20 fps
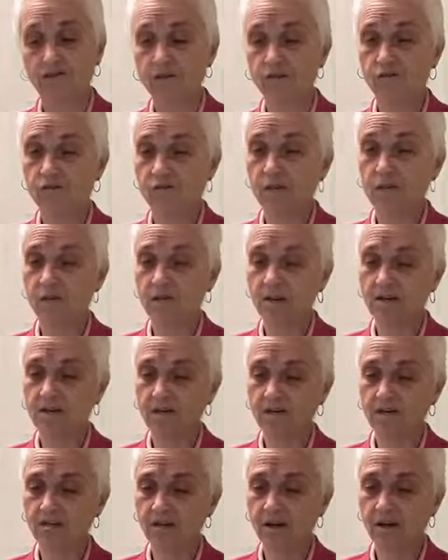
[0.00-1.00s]

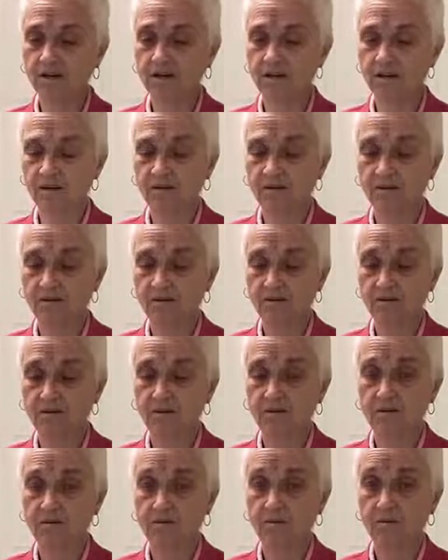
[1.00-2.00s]
Vishvamrita's yajna
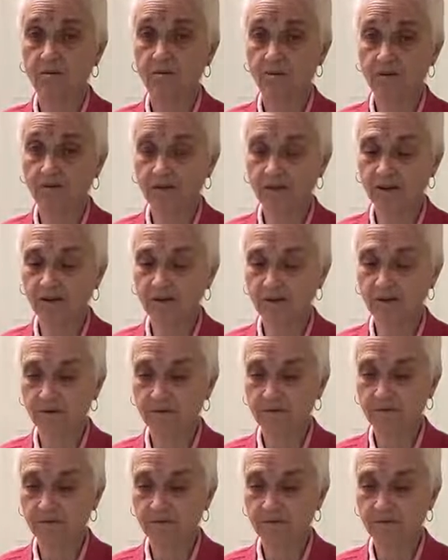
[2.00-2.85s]
was a failure.